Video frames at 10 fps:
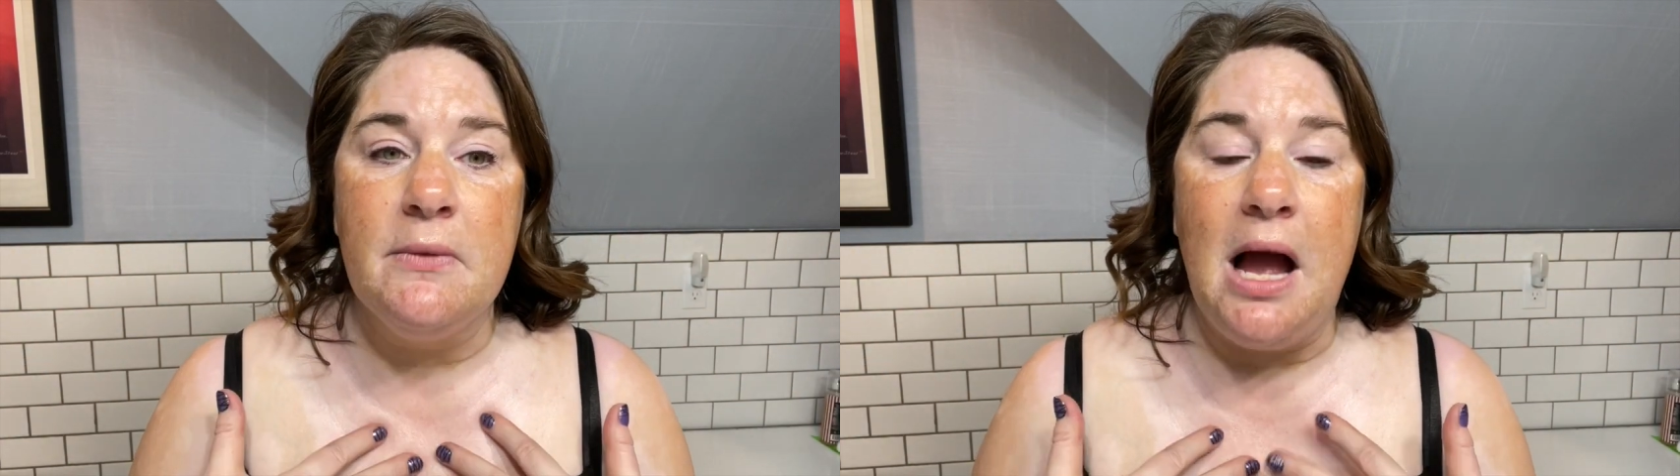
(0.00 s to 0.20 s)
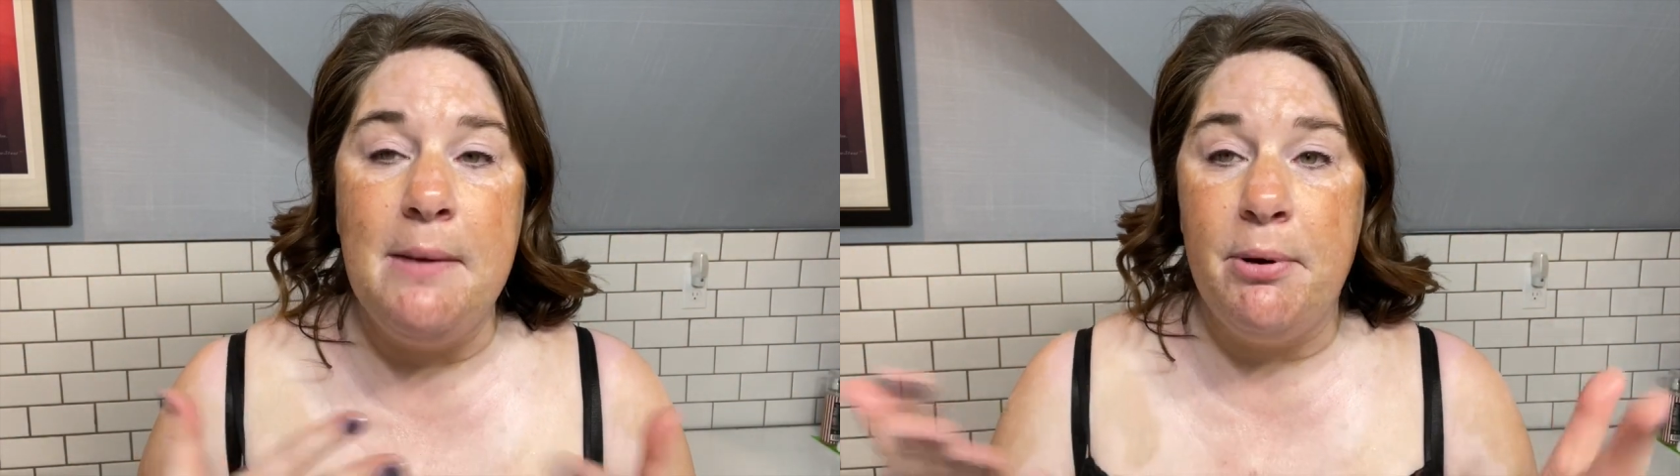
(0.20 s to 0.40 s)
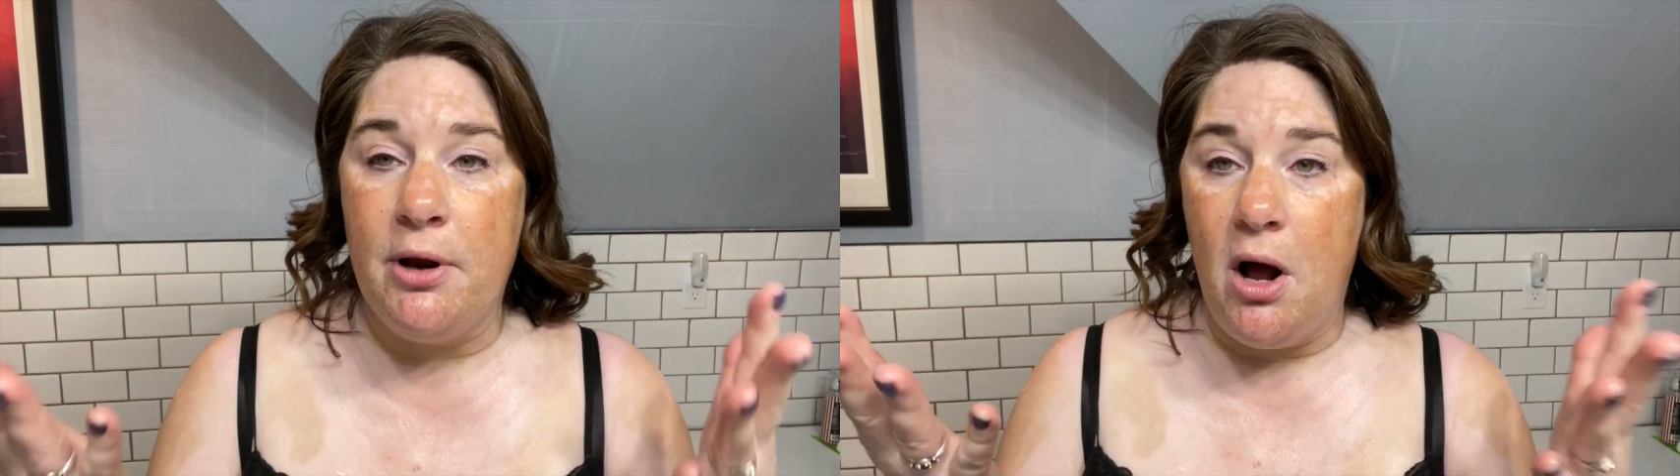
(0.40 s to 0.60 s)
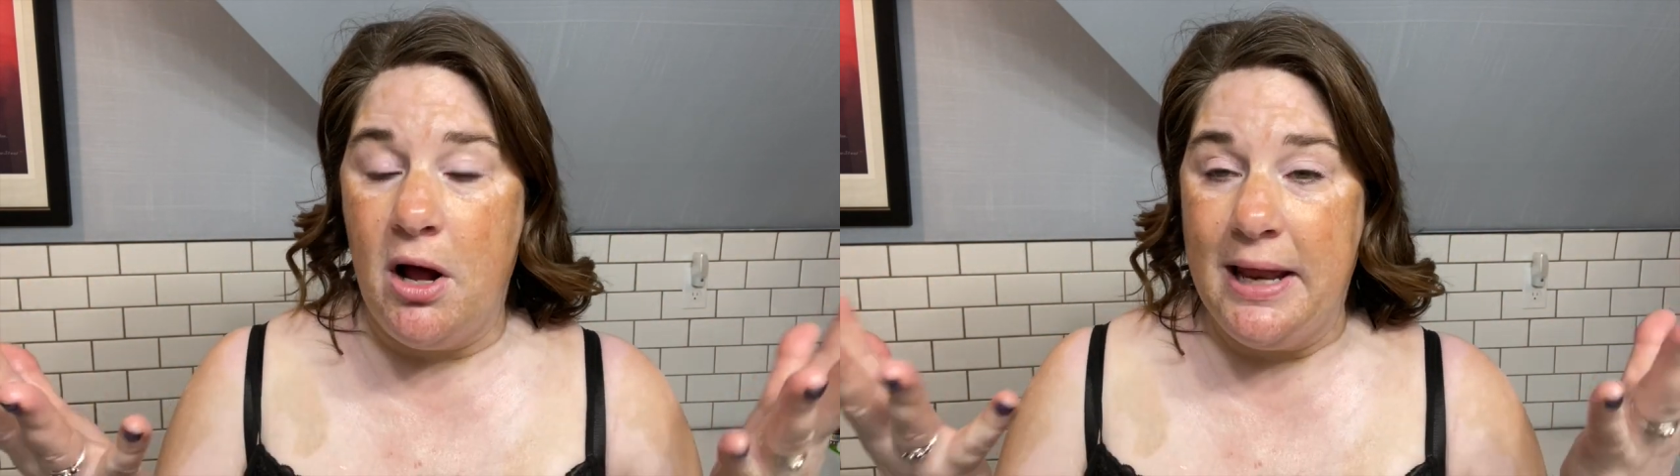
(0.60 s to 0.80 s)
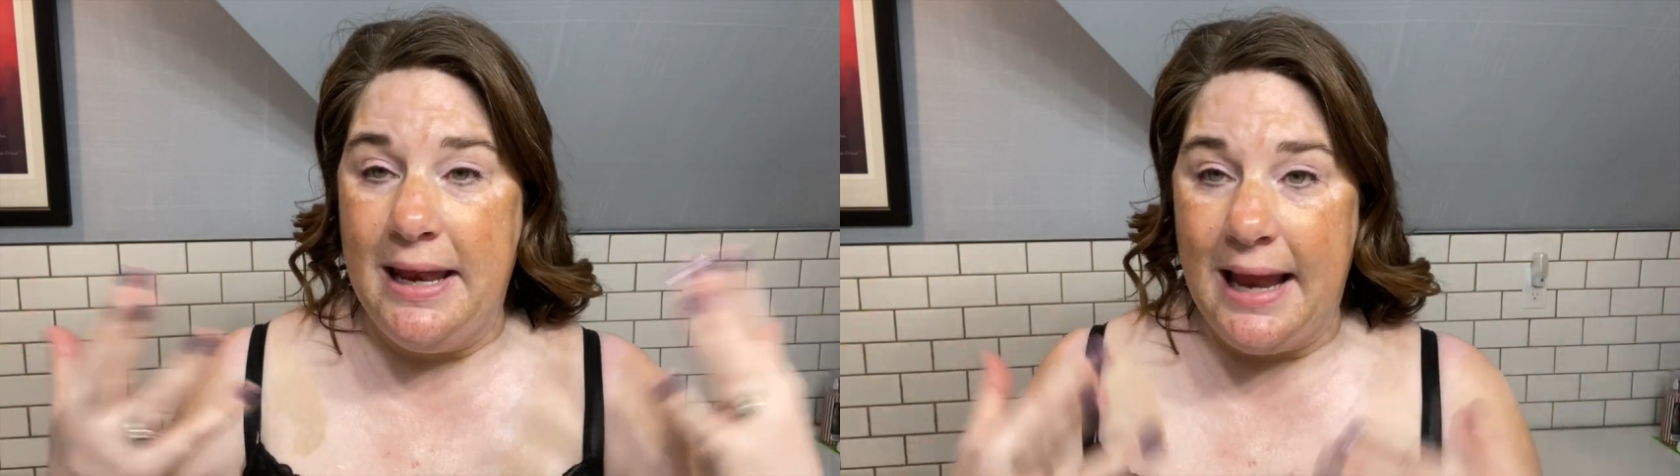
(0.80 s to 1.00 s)
I put it
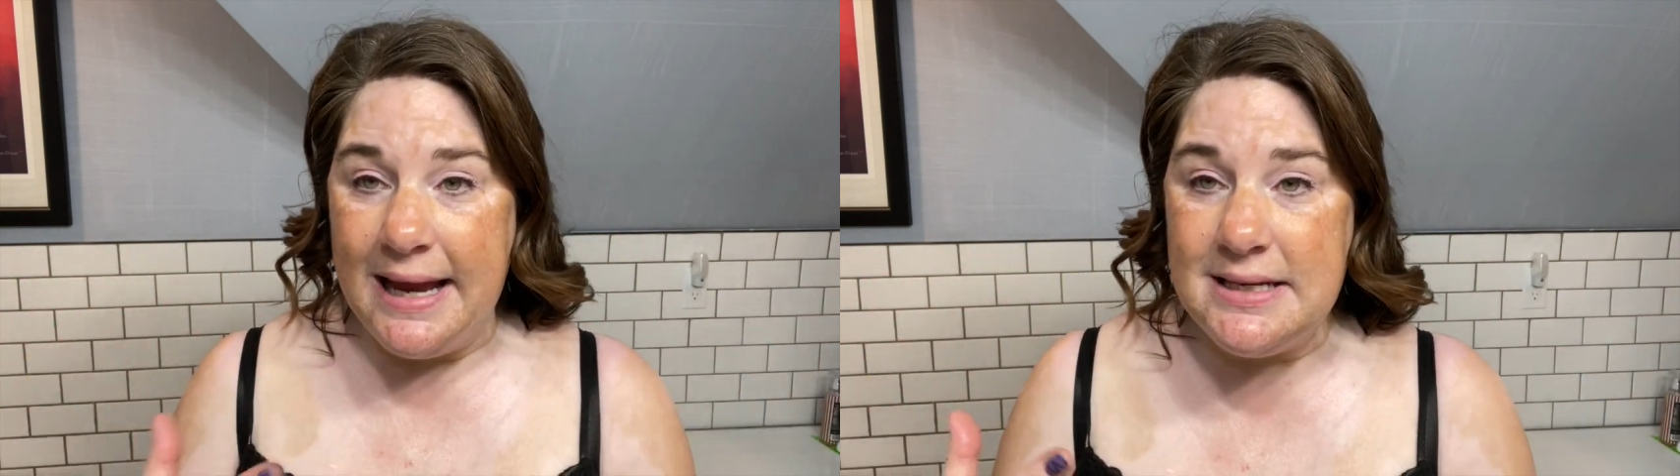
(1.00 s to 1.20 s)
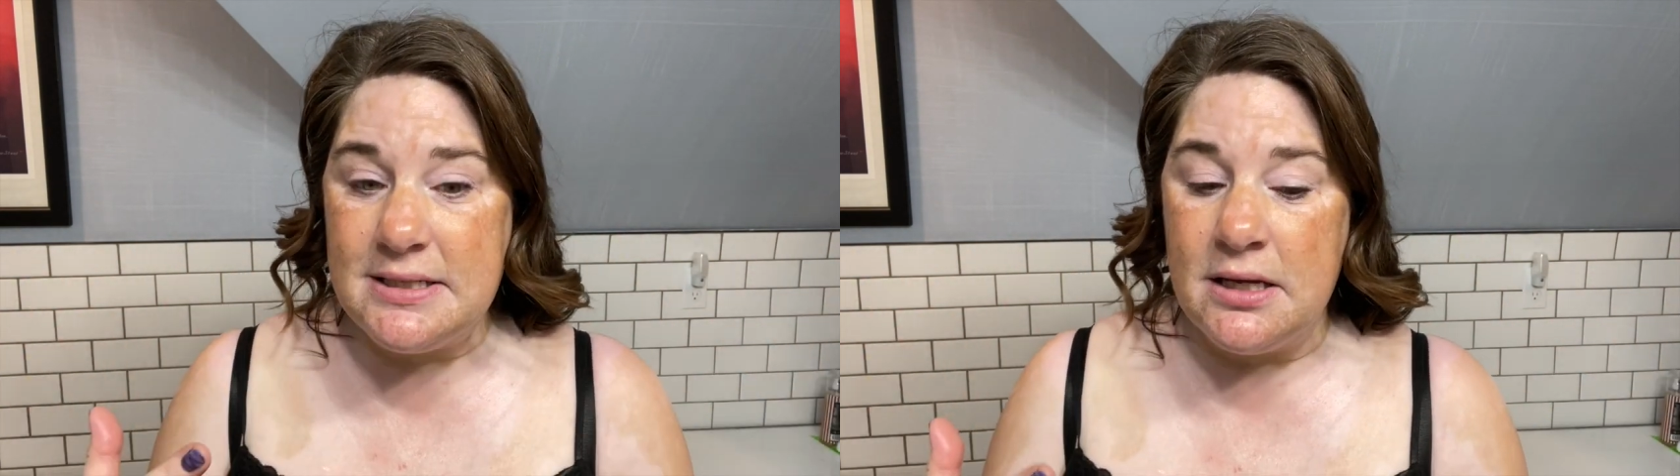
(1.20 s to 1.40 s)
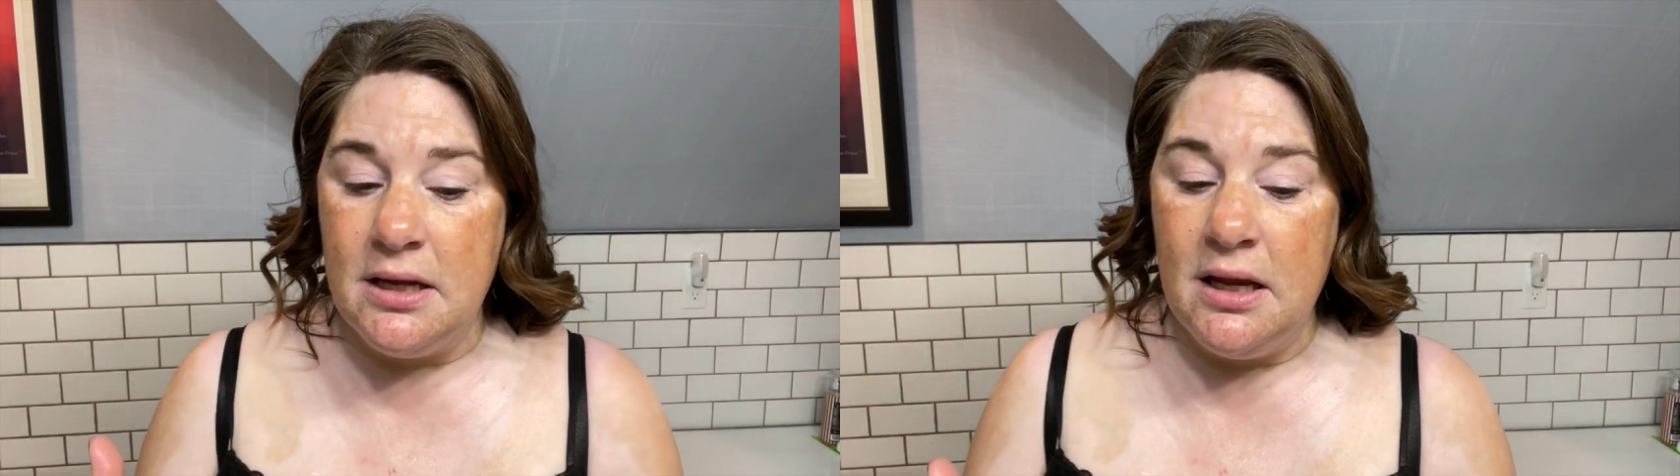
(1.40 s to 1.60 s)
on at night,